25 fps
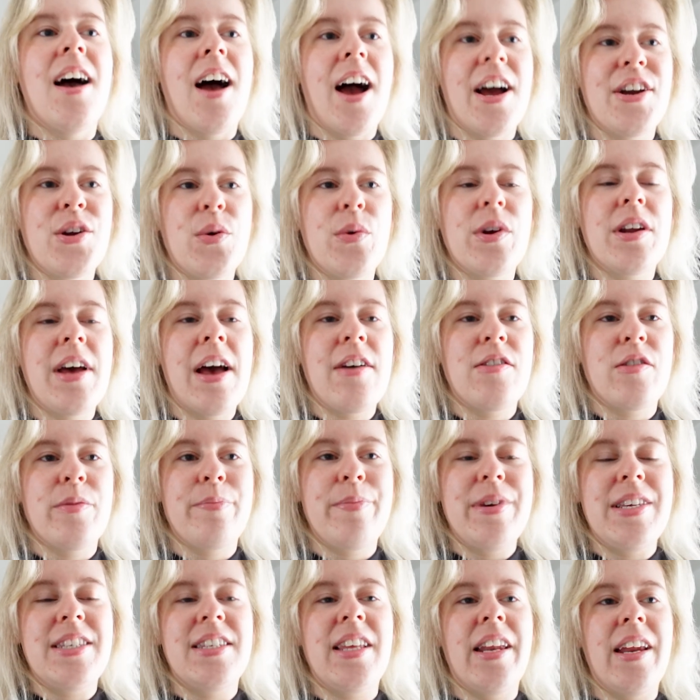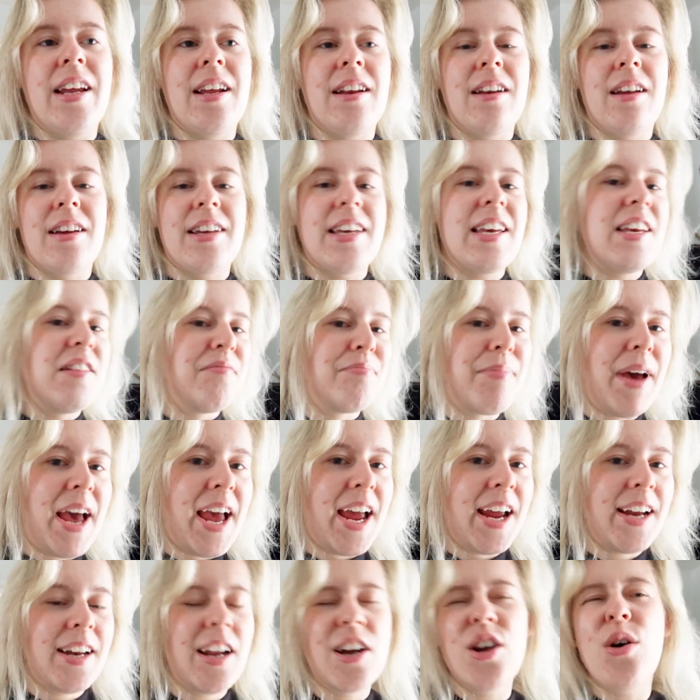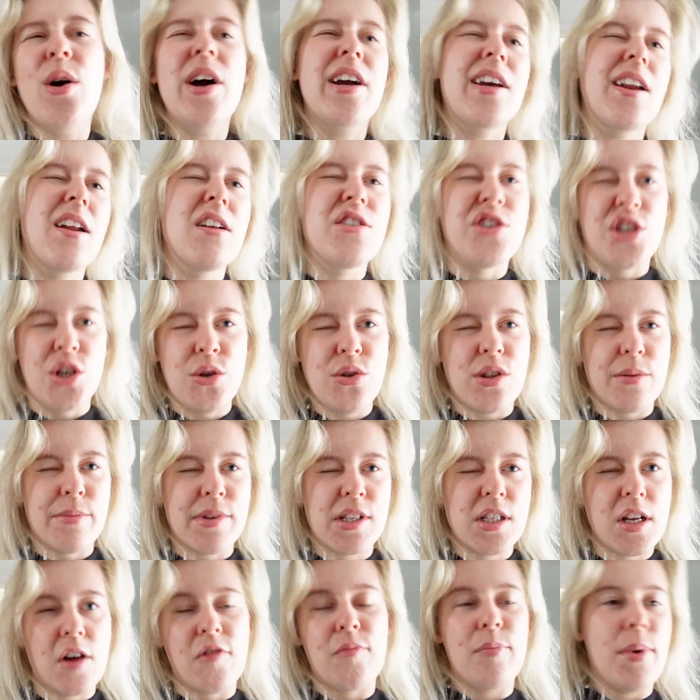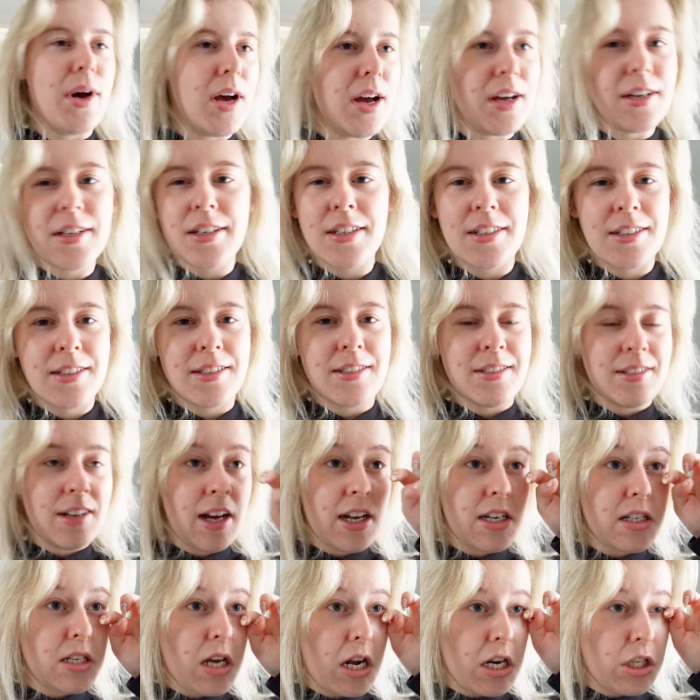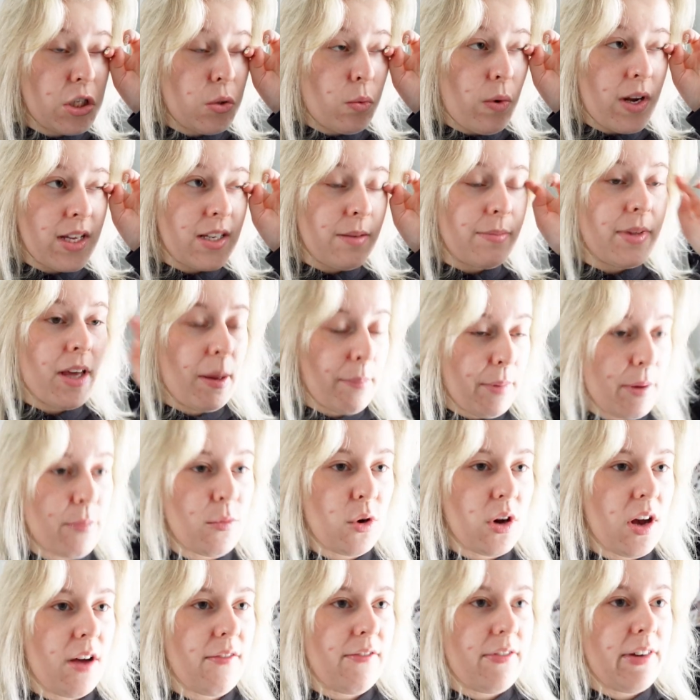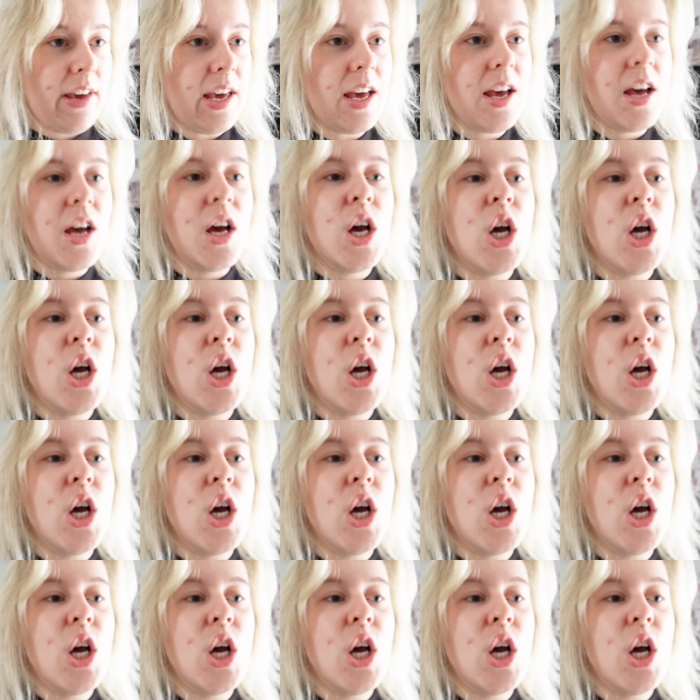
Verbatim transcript: I don't want to have to be sitting like in pain. I know I can undo them and stuff, but I decided to wear something a bit more comfy.